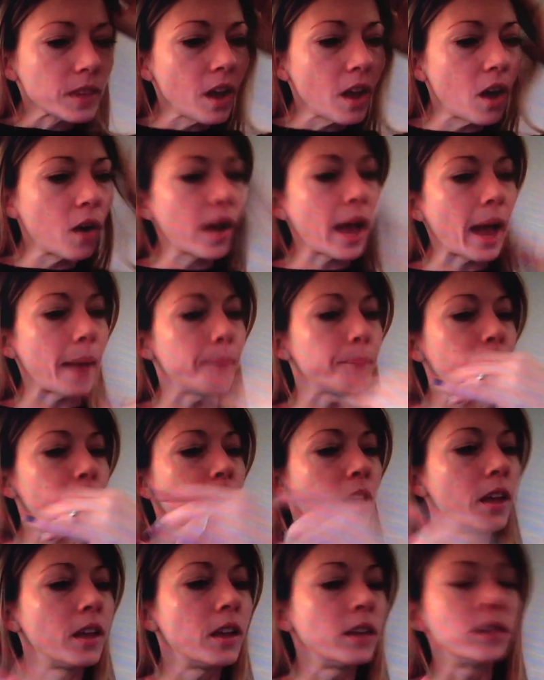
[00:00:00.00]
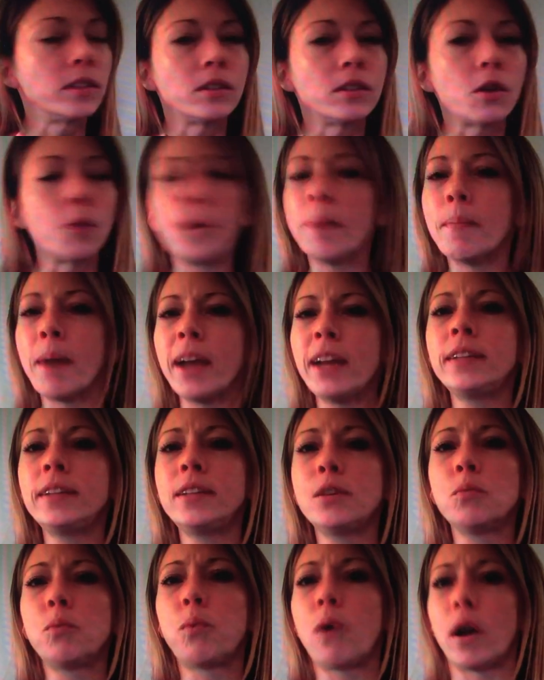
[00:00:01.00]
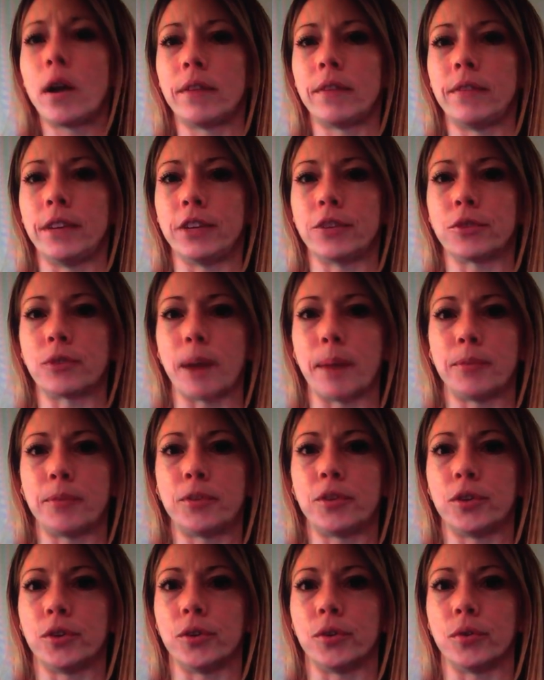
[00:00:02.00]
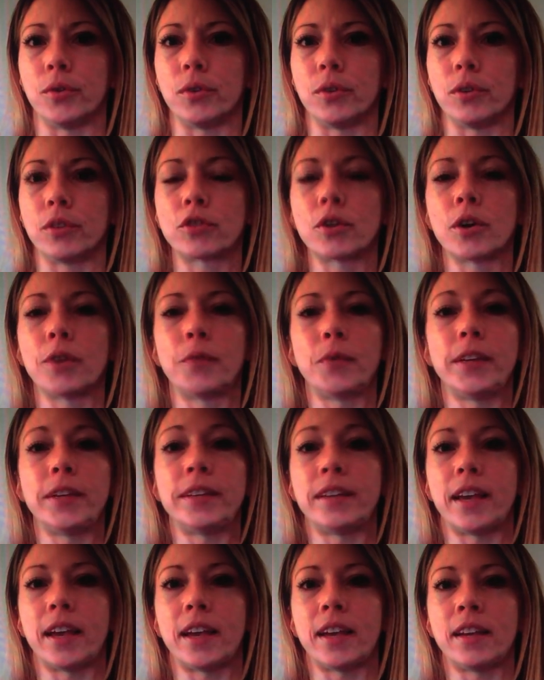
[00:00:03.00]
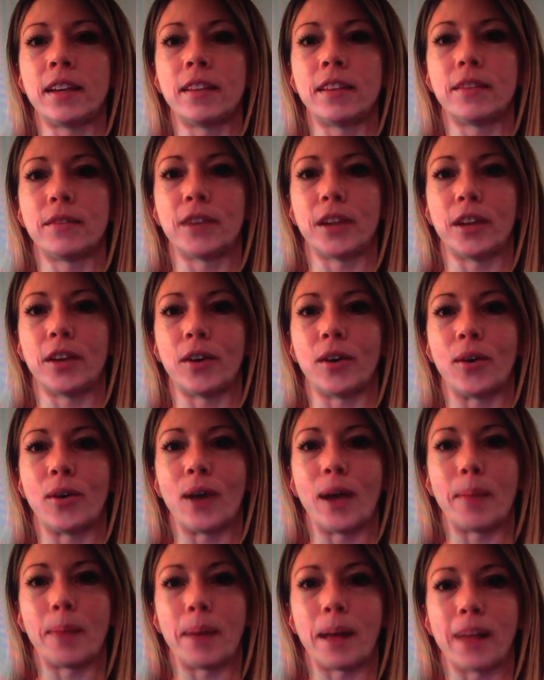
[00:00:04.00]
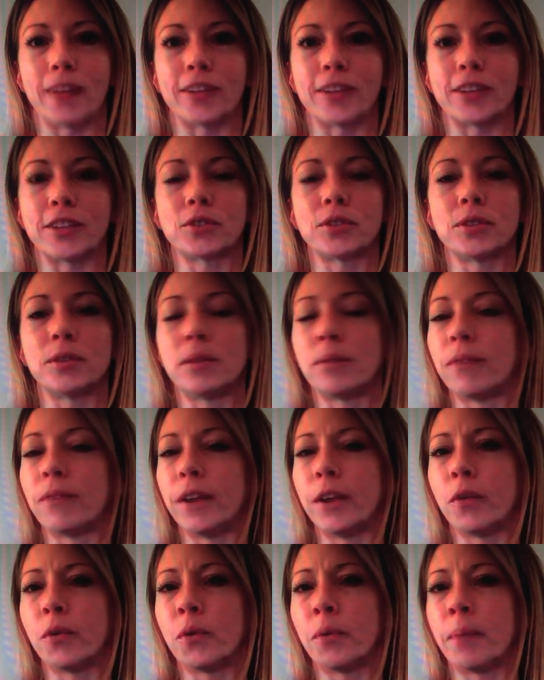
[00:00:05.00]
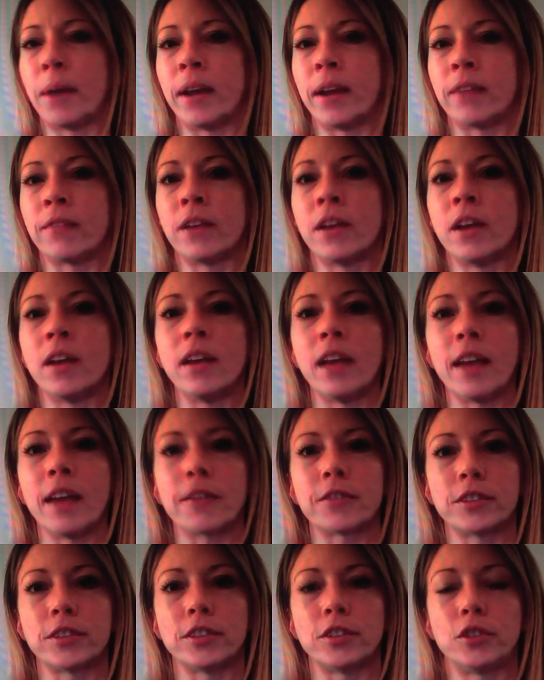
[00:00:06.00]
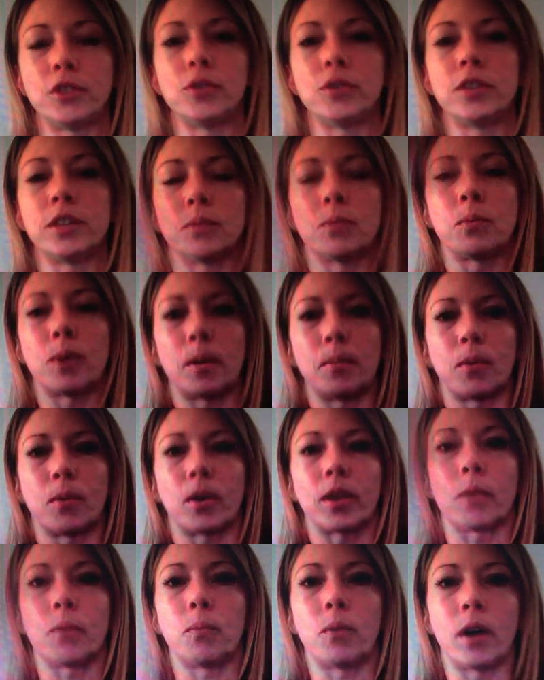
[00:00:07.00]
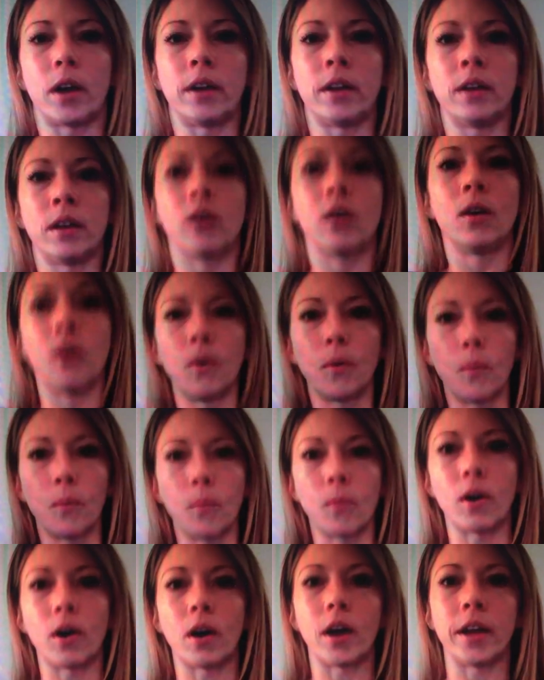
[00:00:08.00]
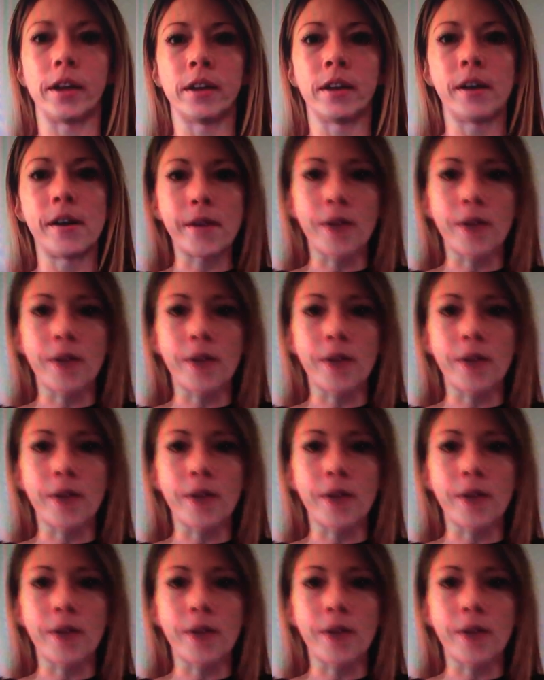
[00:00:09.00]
Okay, we might have did 1 of each rep too. So if we did in the video, I apologize. So in the video, we might have, after the 2, did 1 more, like 1, 1,